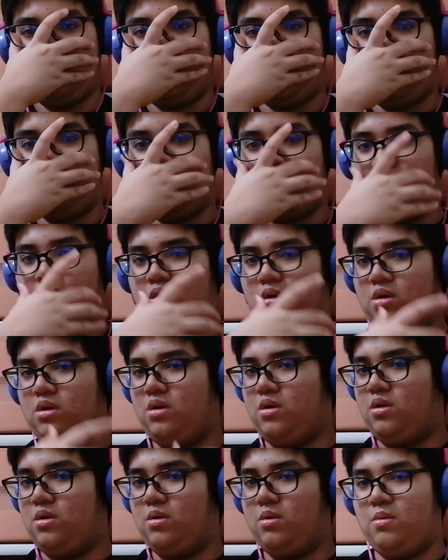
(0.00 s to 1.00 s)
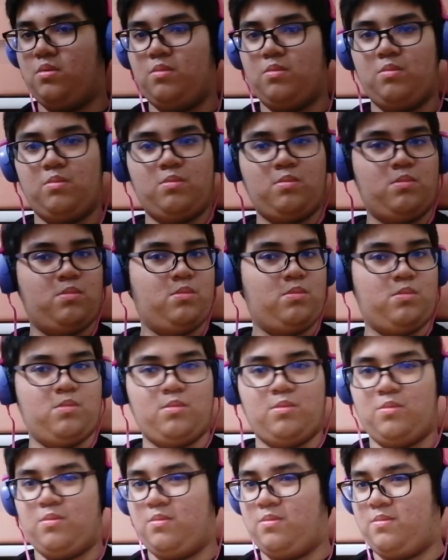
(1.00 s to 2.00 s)
She's surprised.
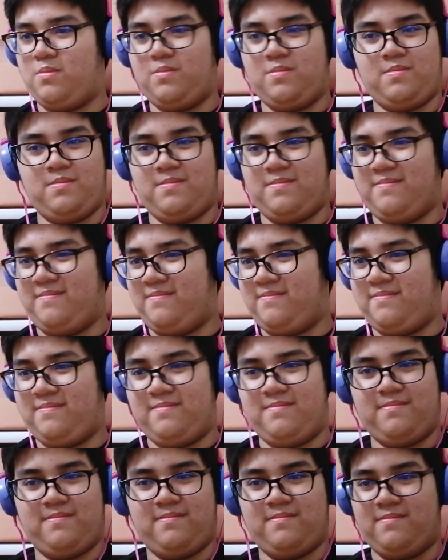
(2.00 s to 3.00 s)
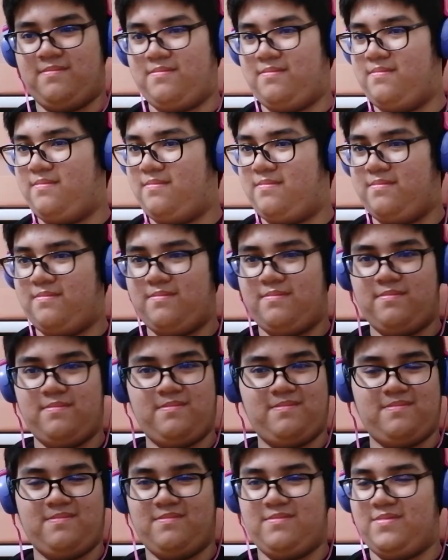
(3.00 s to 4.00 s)
She's surprised.
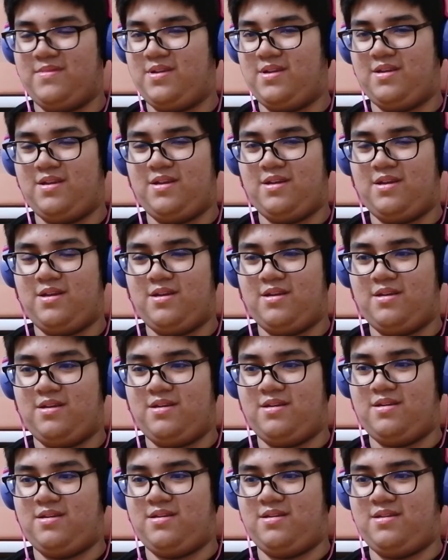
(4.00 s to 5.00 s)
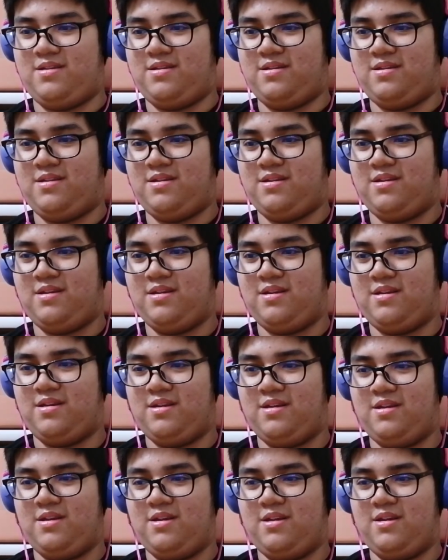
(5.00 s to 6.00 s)
Look up. Why I
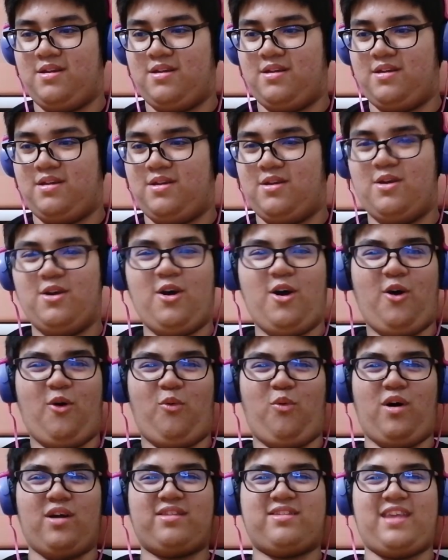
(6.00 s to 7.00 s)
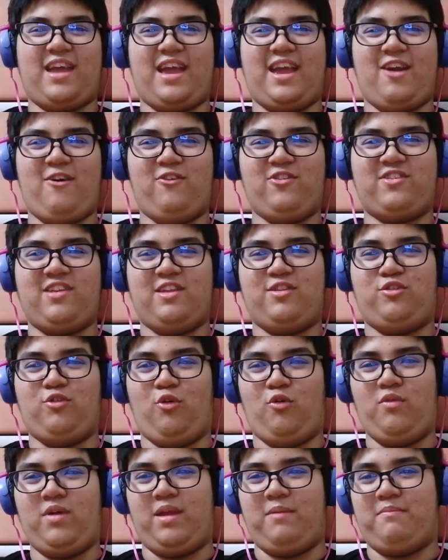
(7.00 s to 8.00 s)
said there's a hundred What the hell is he
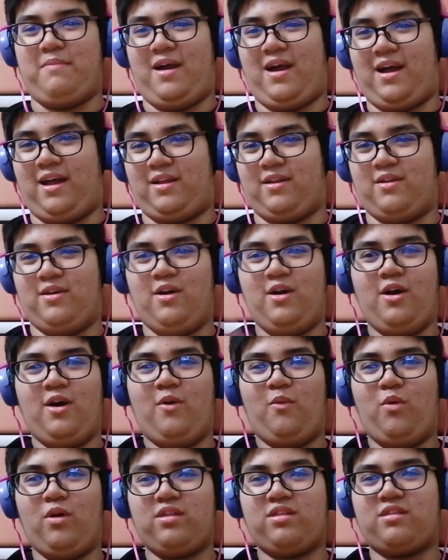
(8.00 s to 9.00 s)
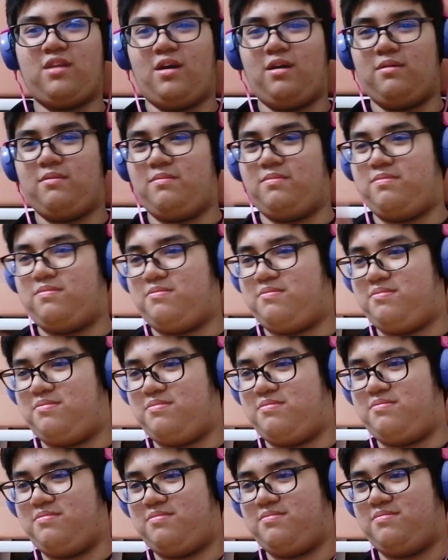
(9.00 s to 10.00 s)
doing, man? Oh. What the?
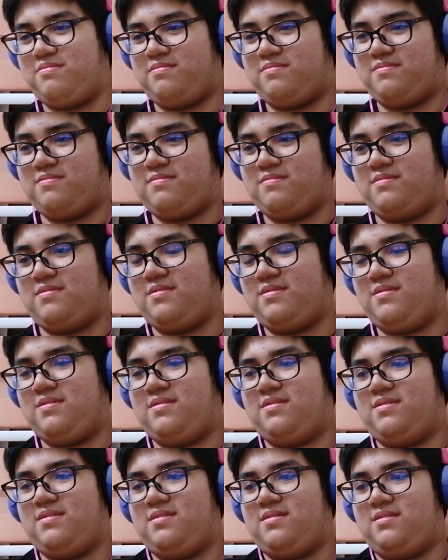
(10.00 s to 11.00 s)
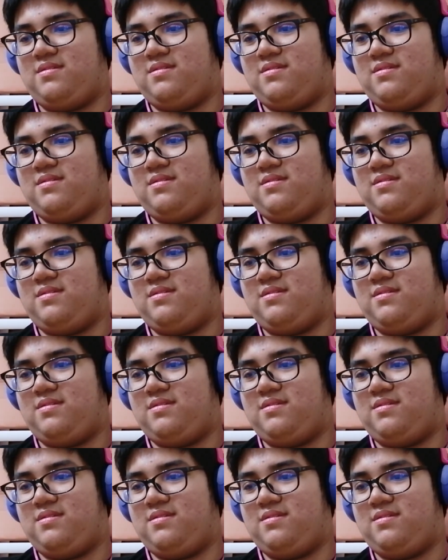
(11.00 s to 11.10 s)
Baby, come on, let me.